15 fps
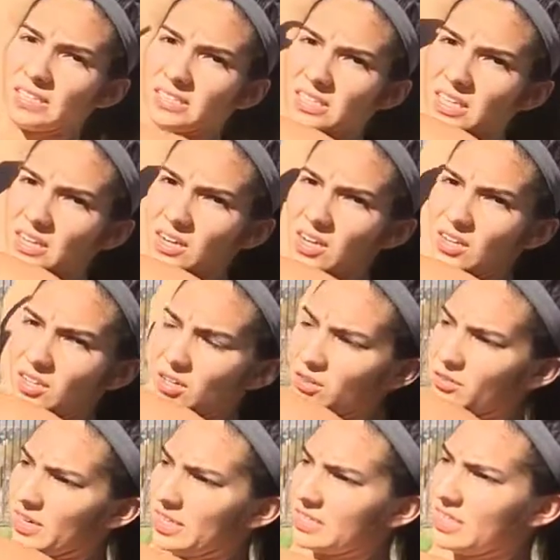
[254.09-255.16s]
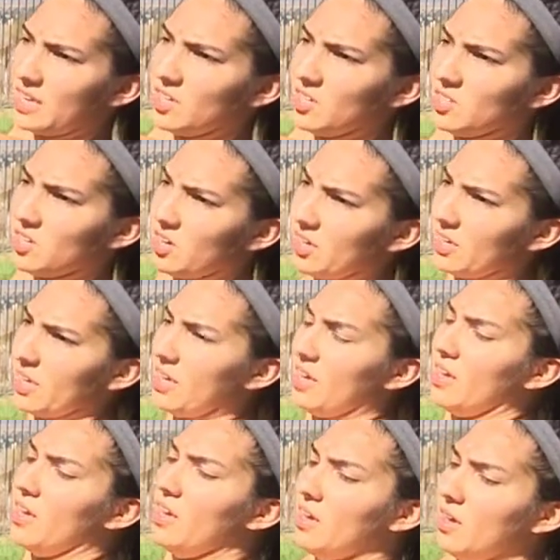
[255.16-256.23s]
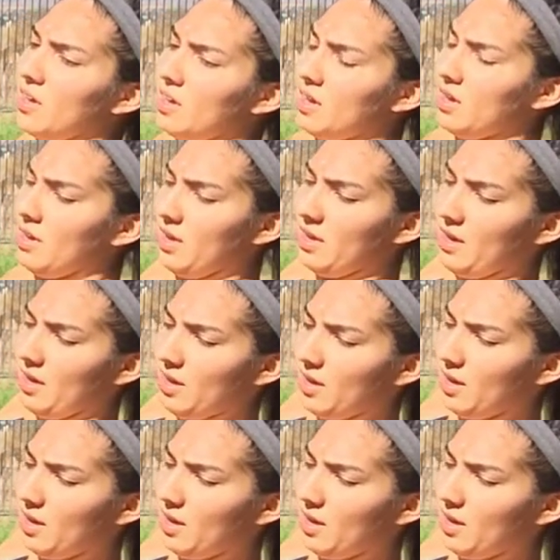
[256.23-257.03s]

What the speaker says: target, follow through with your